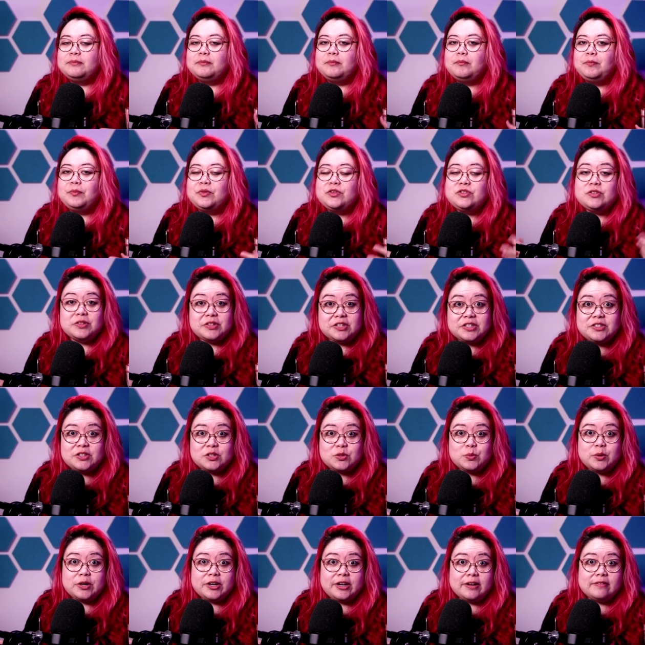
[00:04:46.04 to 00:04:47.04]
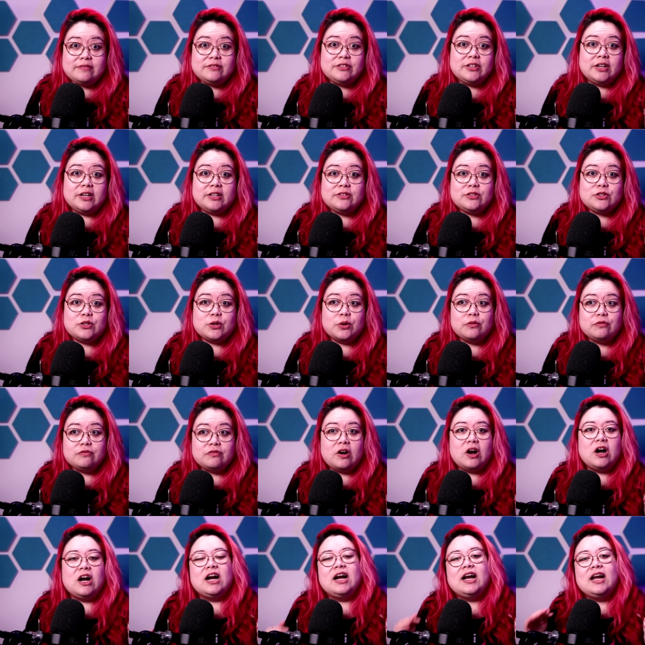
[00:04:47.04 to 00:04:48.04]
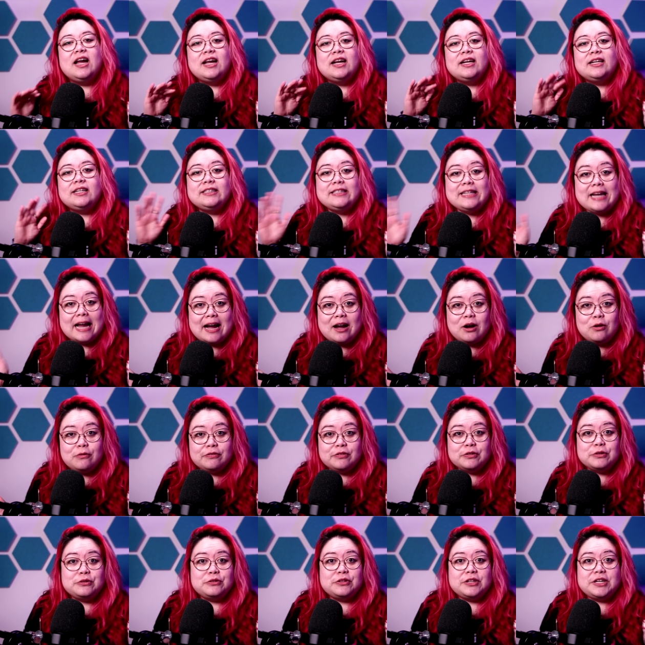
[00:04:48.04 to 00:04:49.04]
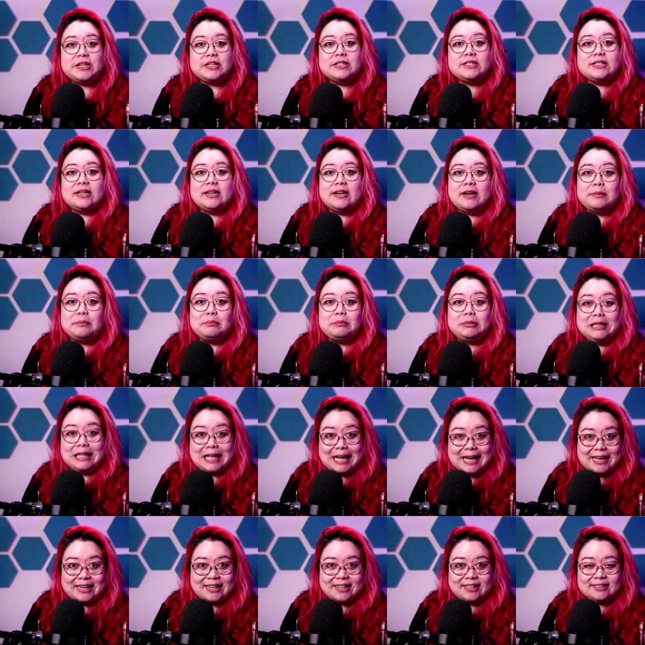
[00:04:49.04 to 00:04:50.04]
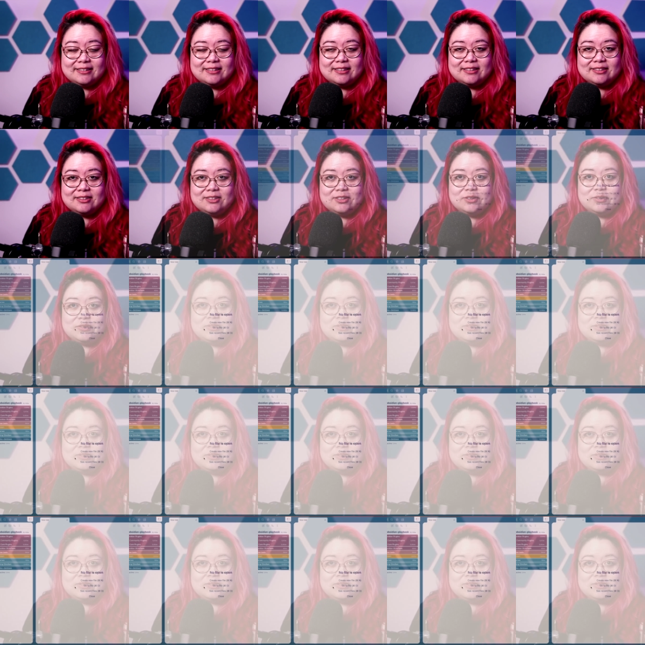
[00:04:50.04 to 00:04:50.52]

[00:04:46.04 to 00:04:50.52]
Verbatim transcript: So, this is what I've done so far. Now, for things that I'm planning to do.